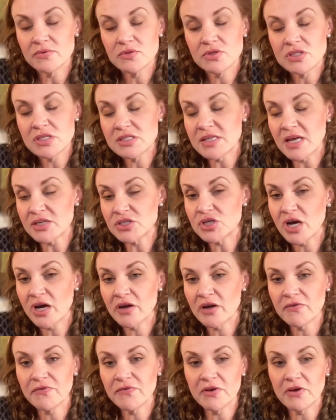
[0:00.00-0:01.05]
Does that
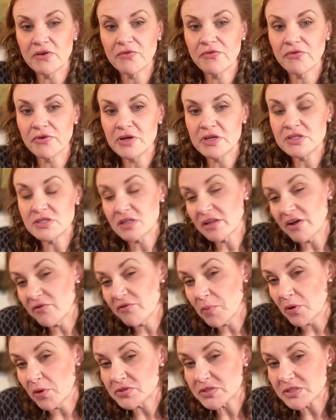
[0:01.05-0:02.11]
child feel free to
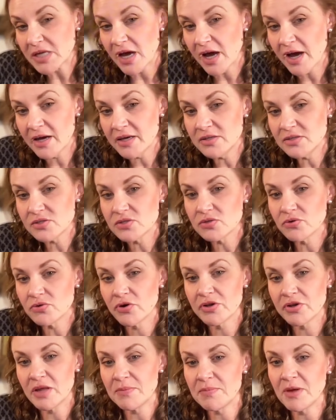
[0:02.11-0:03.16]
love both sides,
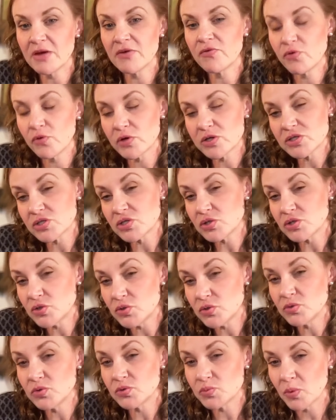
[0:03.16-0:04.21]
or are they being forced to
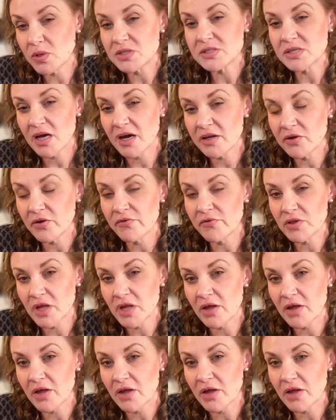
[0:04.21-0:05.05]
choose one side over the